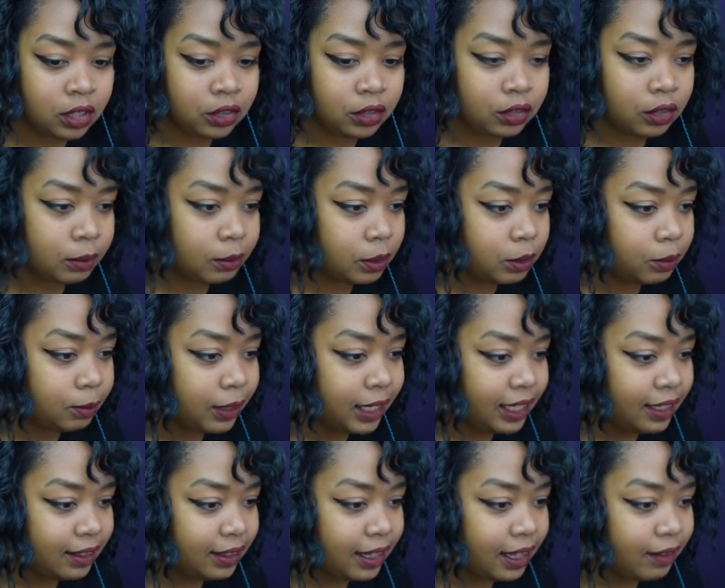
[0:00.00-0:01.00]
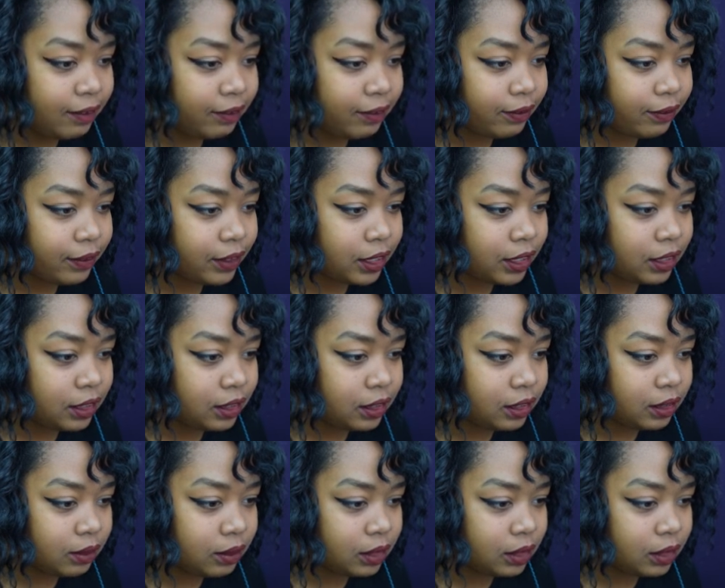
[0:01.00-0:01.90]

So I'm gonna place that first.